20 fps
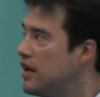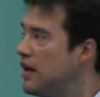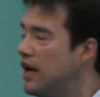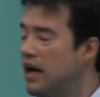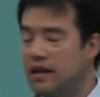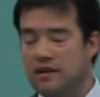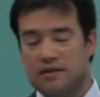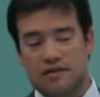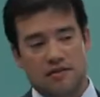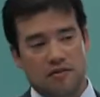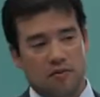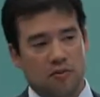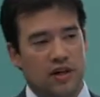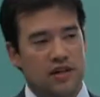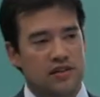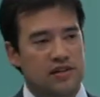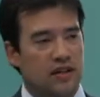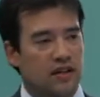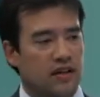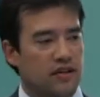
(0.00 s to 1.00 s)
And we
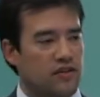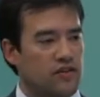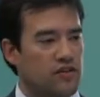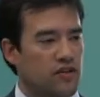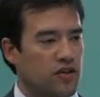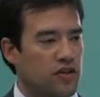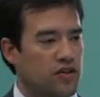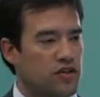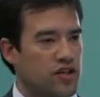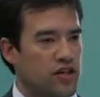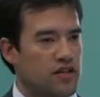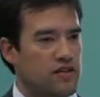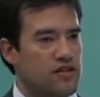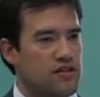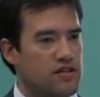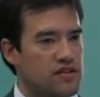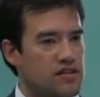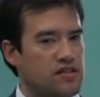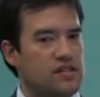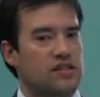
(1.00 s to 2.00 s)
as the London Stock Exchange
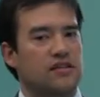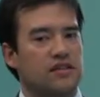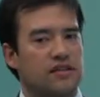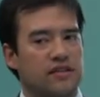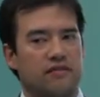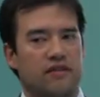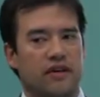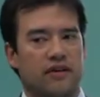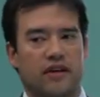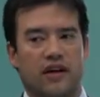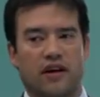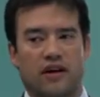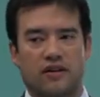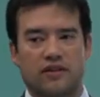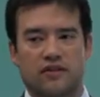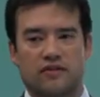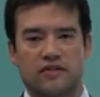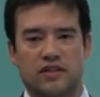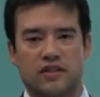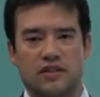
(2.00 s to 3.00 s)
sit at the very
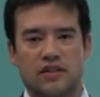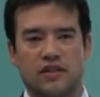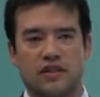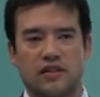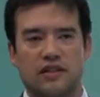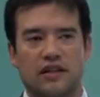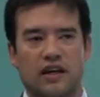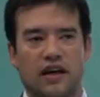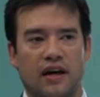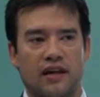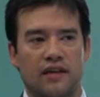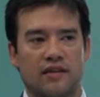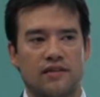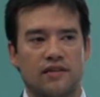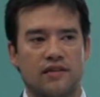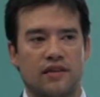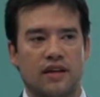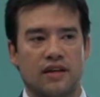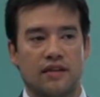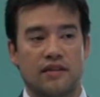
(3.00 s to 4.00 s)
heart of it
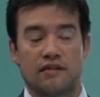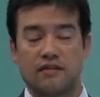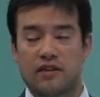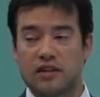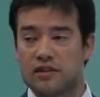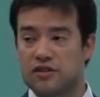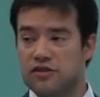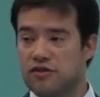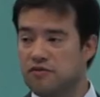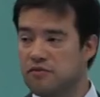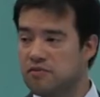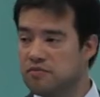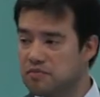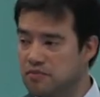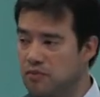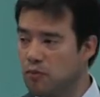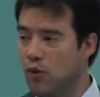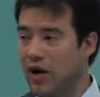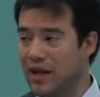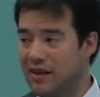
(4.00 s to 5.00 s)
and are very
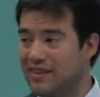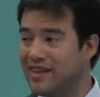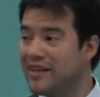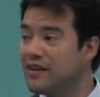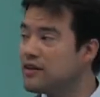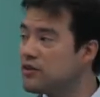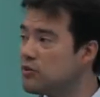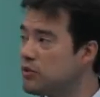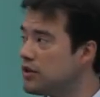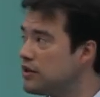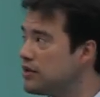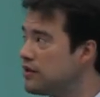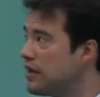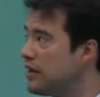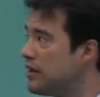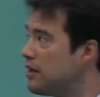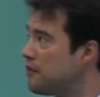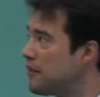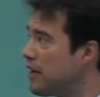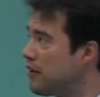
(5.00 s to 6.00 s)
well linked with
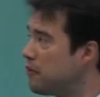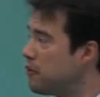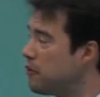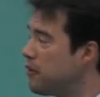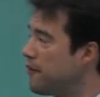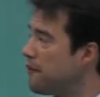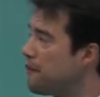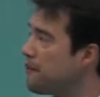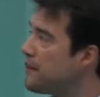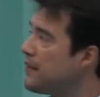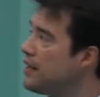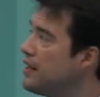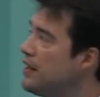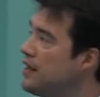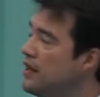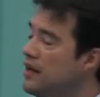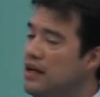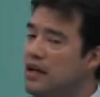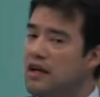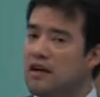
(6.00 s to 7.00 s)
everyone.
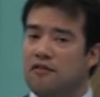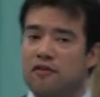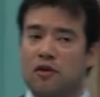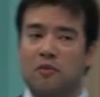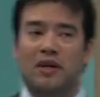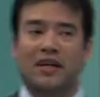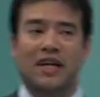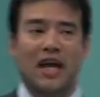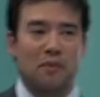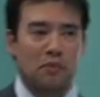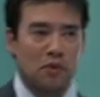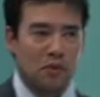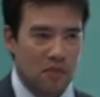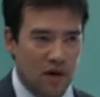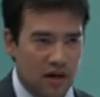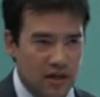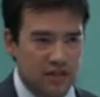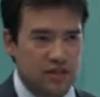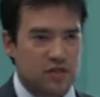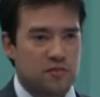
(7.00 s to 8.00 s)
From a capital
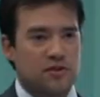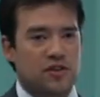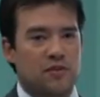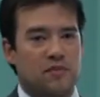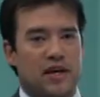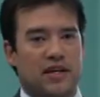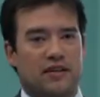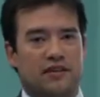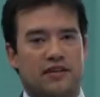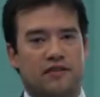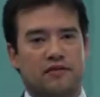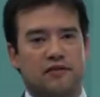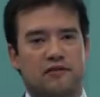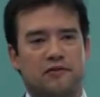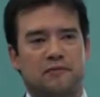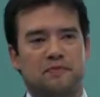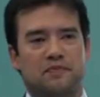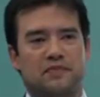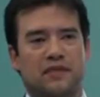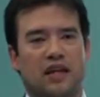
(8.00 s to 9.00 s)
markets perspective,
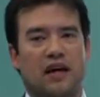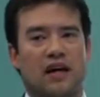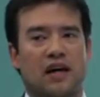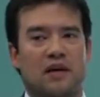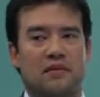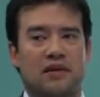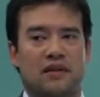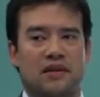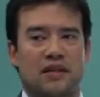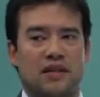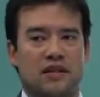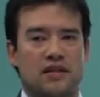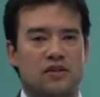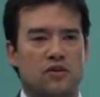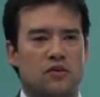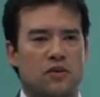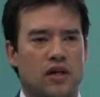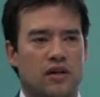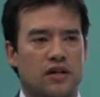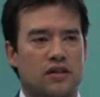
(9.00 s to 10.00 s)
I think it's
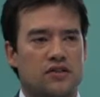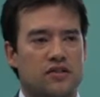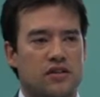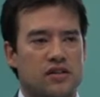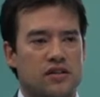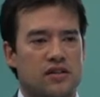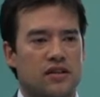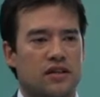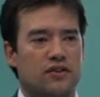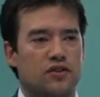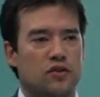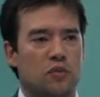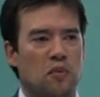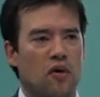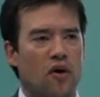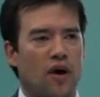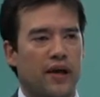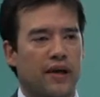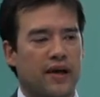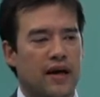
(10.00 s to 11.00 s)
quite interesting to
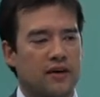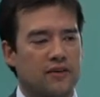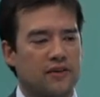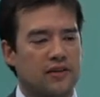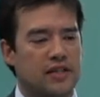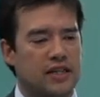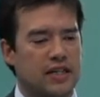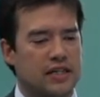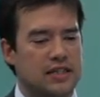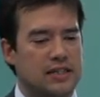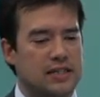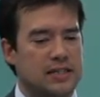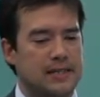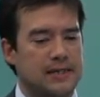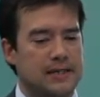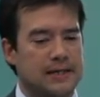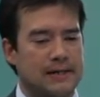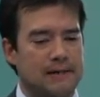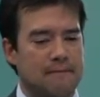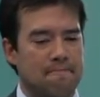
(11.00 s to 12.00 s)
point out that
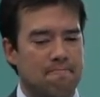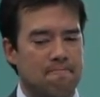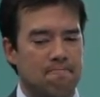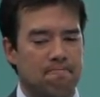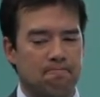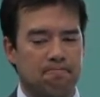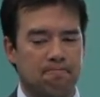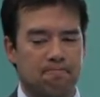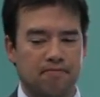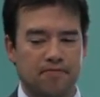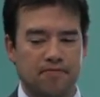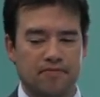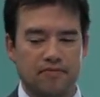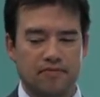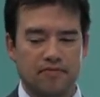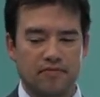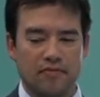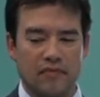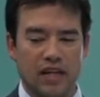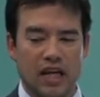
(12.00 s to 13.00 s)

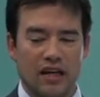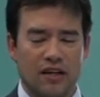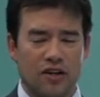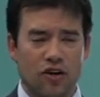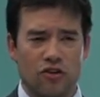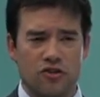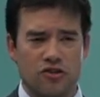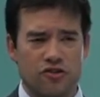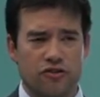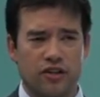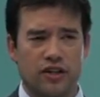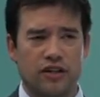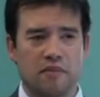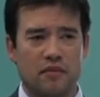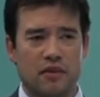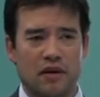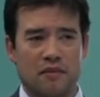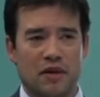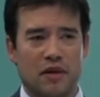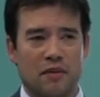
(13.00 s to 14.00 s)
contrary
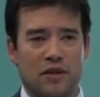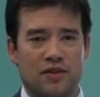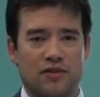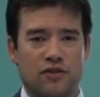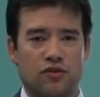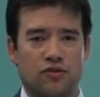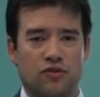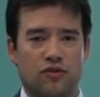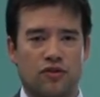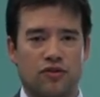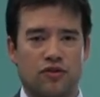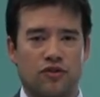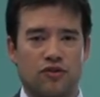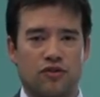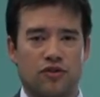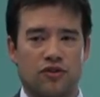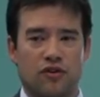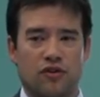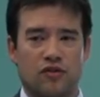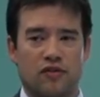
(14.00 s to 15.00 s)
maybe to
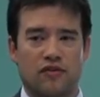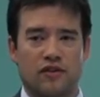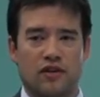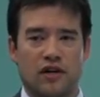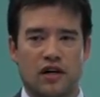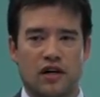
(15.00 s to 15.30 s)
sort of